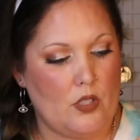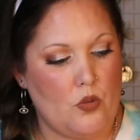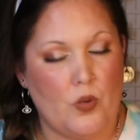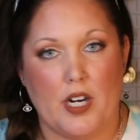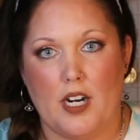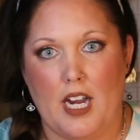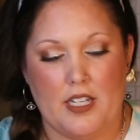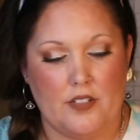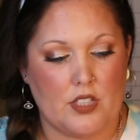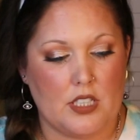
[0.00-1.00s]
where I
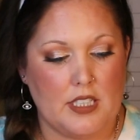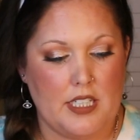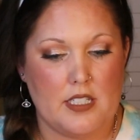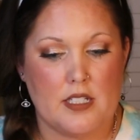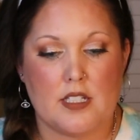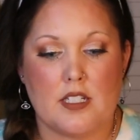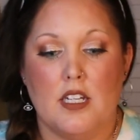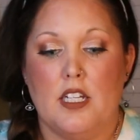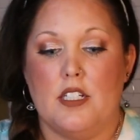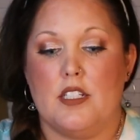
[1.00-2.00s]
have cleansed.
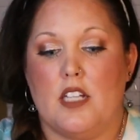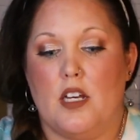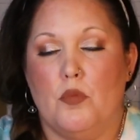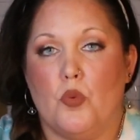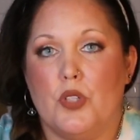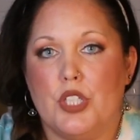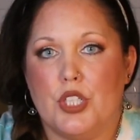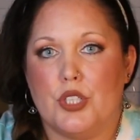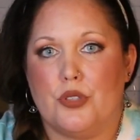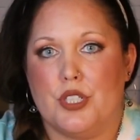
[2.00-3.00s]
Some really
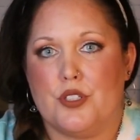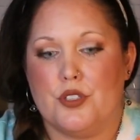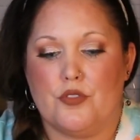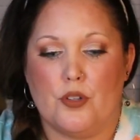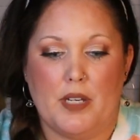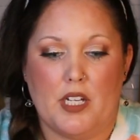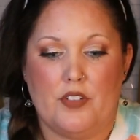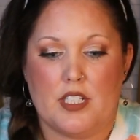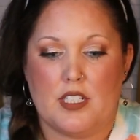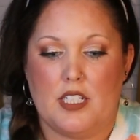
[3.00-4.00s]
good crystals for
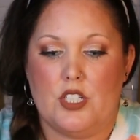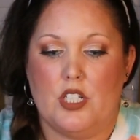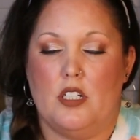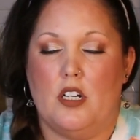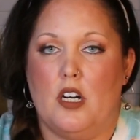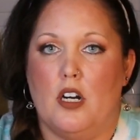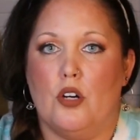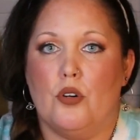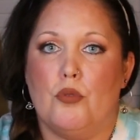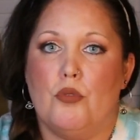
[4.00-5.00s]
manifestation
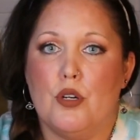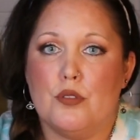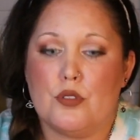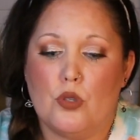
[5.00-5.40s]
are rose